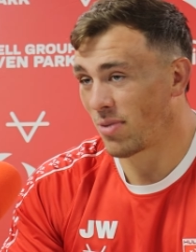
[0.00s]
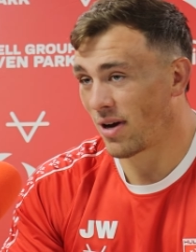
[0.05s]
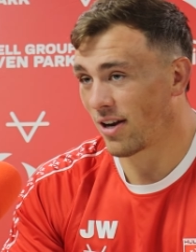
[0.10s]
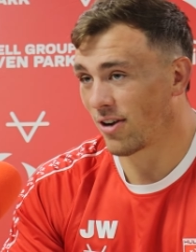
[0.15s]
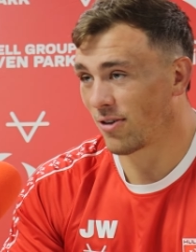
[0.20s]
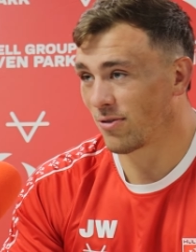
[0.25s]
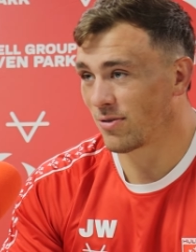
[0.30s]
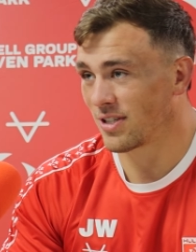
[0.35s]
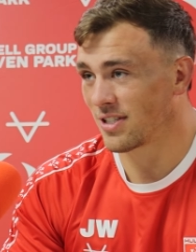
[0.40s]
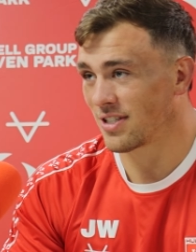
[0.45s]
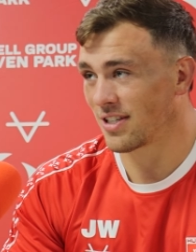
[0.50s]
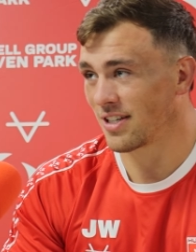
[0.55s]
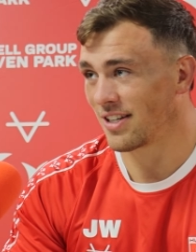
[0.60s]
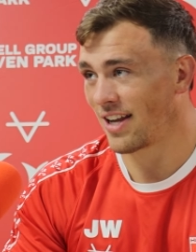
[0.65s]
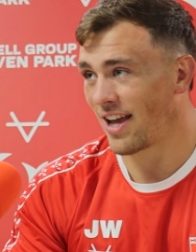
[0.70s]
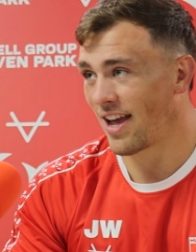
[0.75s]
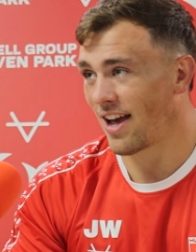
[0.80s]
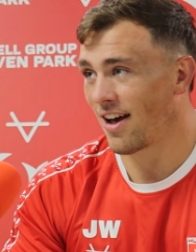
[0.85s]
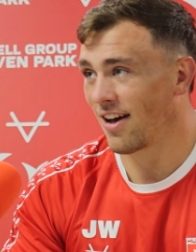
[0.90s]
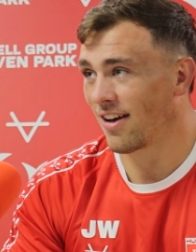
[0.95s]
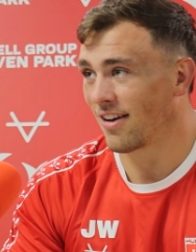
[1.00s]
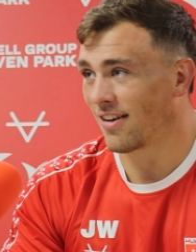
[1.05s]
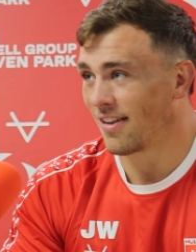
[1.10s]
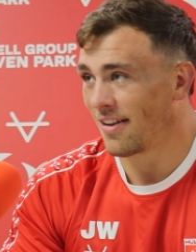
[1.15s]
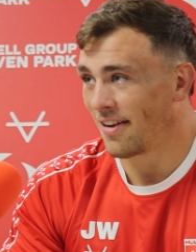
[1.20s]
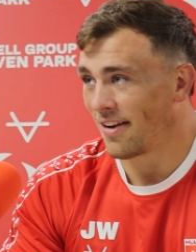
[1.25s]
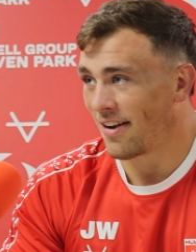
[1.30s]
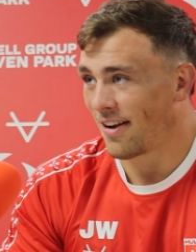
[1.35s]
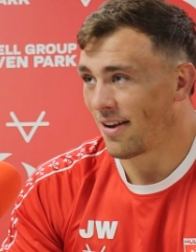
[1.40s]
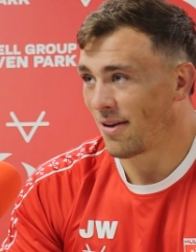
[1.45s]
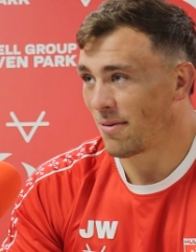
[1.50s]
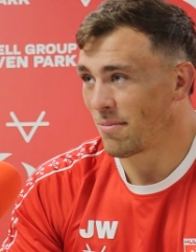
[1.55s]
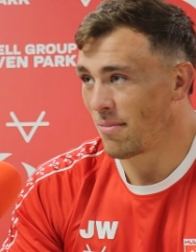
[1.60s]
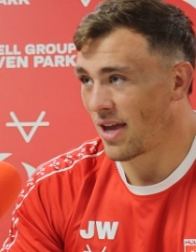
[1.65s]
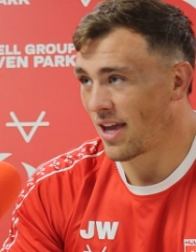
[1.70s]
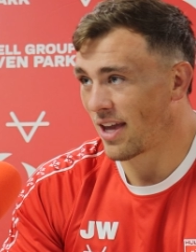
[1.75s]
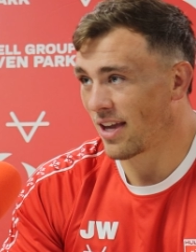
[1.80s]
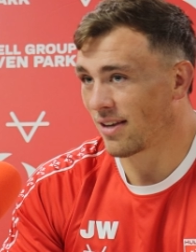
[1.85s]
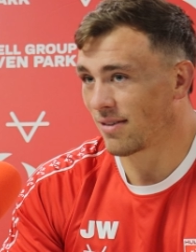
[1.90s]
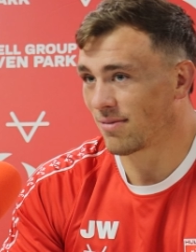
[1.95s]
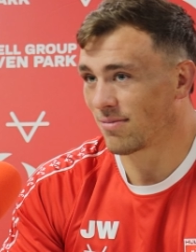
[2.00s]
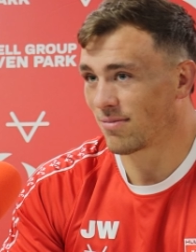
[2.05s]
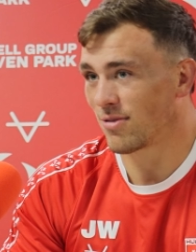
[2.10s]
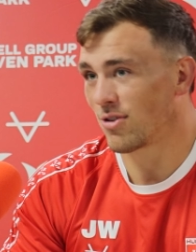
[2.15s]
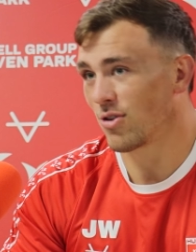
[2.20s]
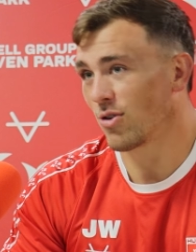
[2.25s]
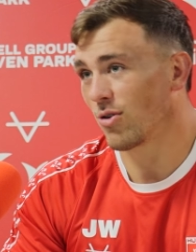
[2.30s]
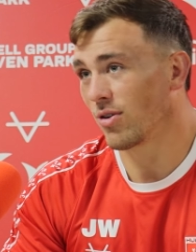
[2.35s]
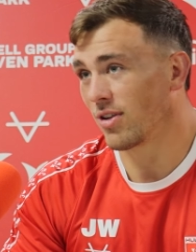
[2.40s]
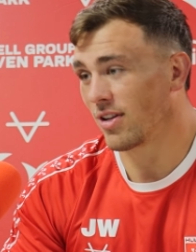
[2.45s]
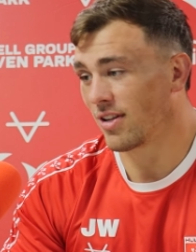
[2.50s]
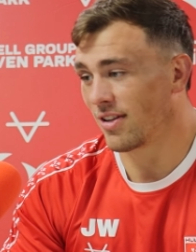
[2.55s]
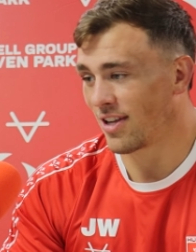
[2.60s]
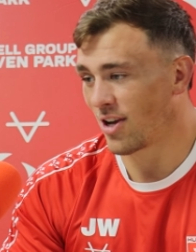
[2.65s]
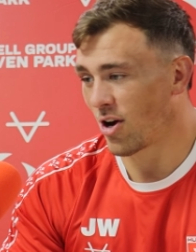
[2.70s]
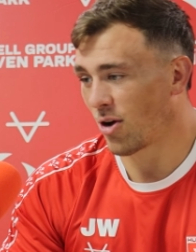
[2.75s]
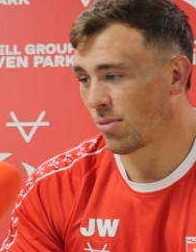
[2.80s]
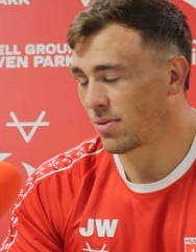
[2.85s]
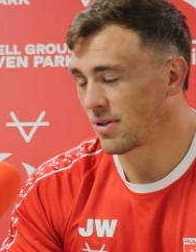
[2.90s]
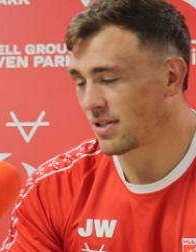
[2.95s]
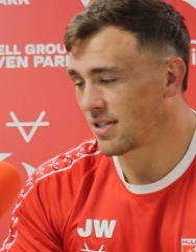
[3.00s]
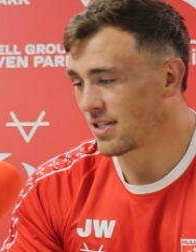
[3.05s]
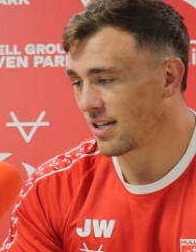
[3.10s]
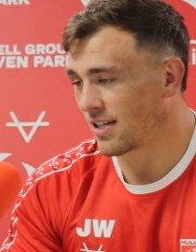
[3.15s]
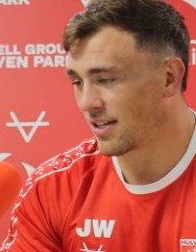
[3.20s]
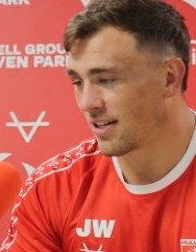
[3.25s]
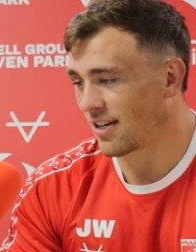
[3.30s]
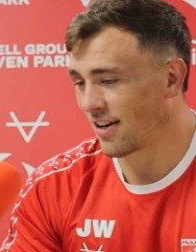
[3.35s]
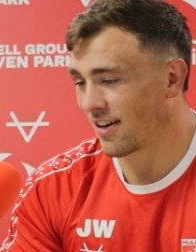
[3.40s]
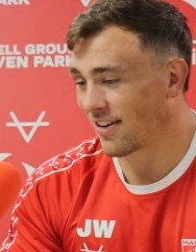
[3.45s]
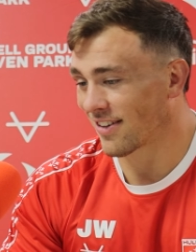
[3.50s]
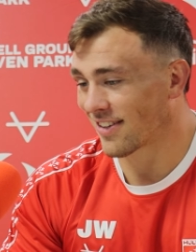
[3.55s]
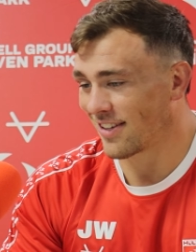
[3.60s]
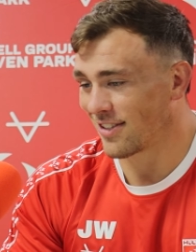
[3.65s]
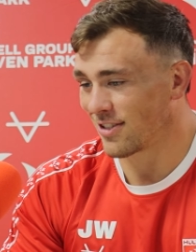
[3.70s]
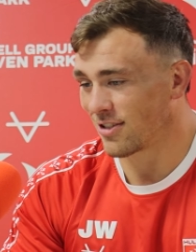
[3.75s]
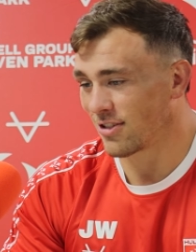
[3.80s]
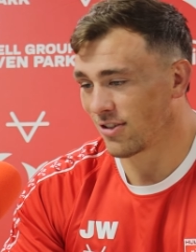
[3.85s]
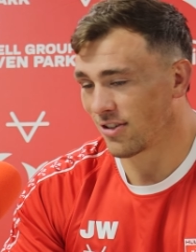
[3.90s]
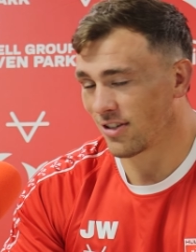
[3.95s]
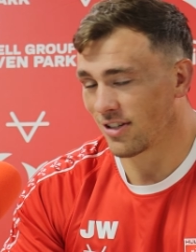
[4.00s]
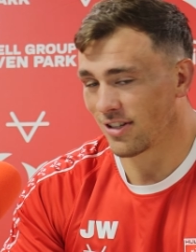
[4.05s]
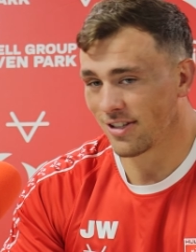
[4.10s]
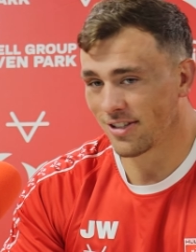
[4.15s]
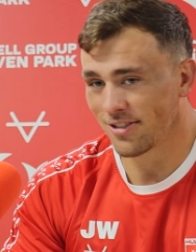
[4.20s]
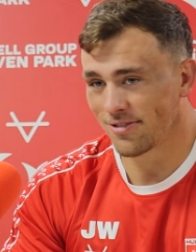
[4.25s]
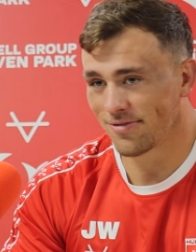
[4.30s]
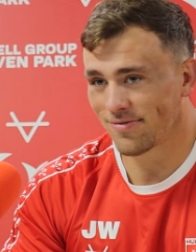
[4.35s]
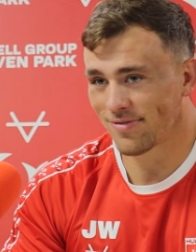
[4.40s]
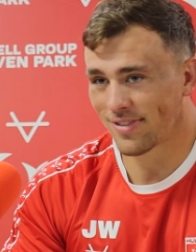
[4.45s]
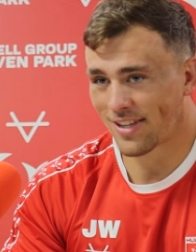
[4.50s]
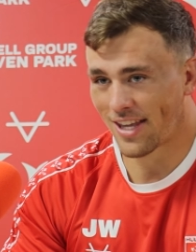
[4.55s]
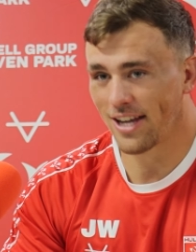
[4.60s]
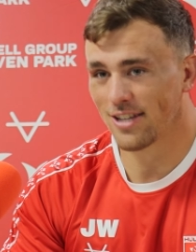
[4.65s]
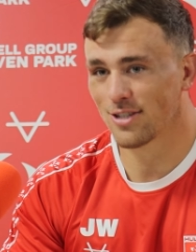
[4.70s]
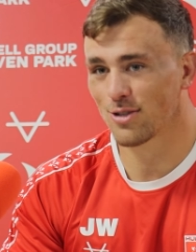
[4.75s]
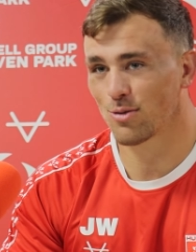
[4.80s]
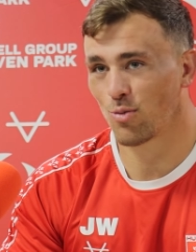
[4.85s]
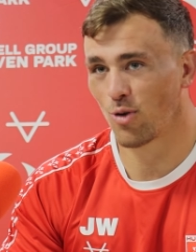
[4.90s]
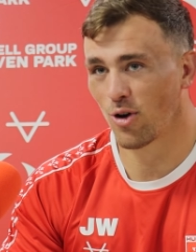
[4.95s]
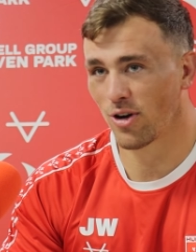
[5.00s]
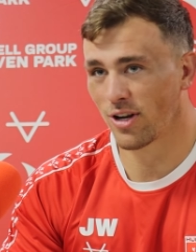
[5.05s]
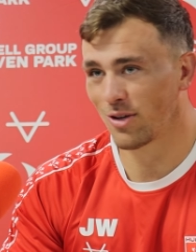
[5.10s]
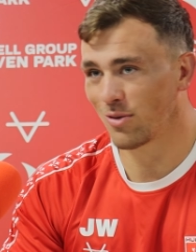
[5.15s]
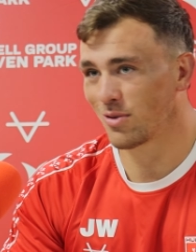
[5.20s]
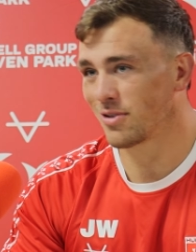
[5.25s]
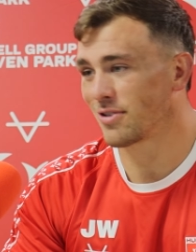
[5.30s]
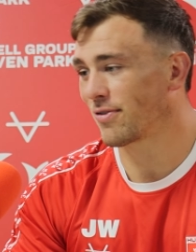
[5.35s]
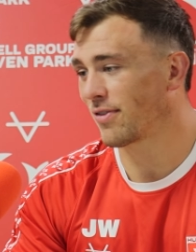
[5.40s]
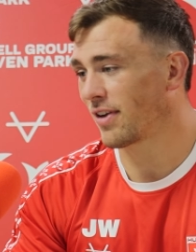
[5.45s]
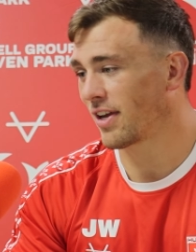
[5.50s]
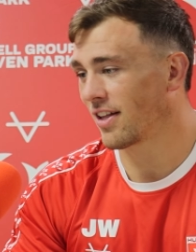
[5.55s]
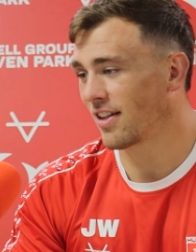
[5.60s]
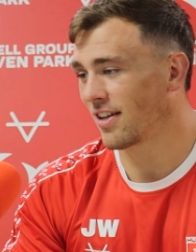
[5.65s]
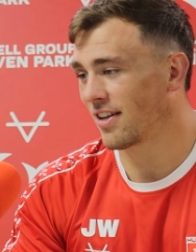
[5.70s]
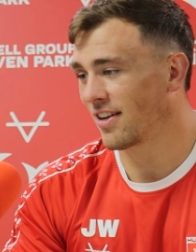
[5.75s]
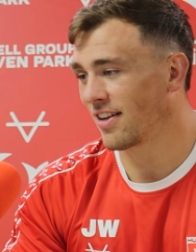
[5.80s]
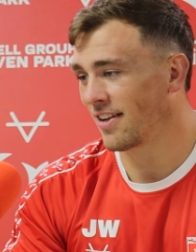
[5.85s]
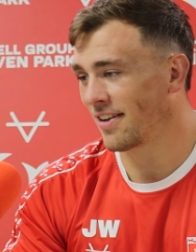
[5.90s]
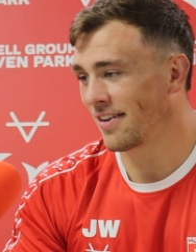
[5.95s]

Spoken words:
But obviously now, me doing the opposite, I can sort of guess what he was feeling.